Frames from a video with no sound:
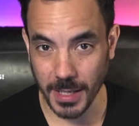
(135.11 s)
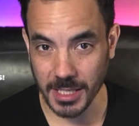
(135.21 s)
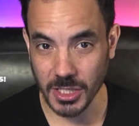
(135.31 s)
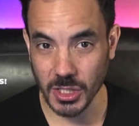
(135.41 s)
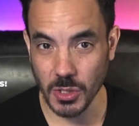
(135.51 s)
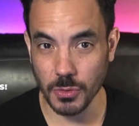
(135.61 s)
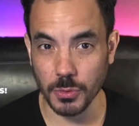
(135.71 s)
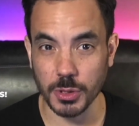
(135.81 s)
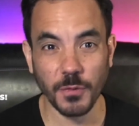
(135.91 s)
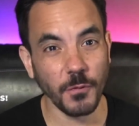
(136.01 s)

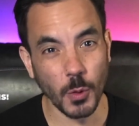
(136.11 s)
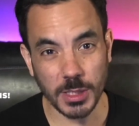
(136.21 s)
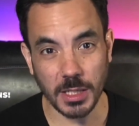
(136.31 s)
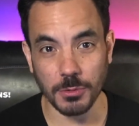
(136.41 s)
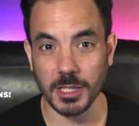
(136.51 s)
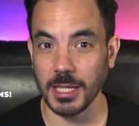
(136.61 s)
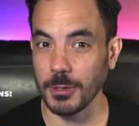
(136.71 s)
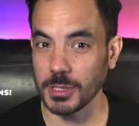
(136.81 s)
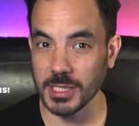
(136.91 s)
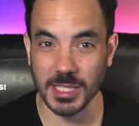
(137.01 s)
huge
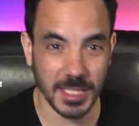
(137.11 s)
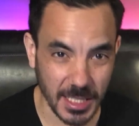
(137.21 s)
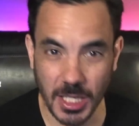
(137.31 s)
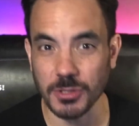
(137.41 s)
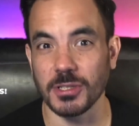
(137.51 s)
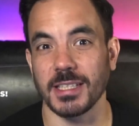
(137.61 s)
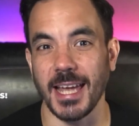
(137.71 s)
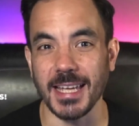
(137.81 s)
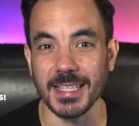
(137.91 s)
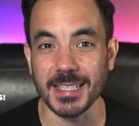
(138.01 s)

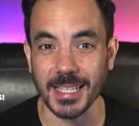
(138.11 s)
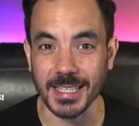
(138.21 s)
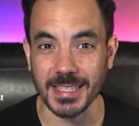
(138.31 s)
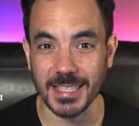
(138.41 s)
43,680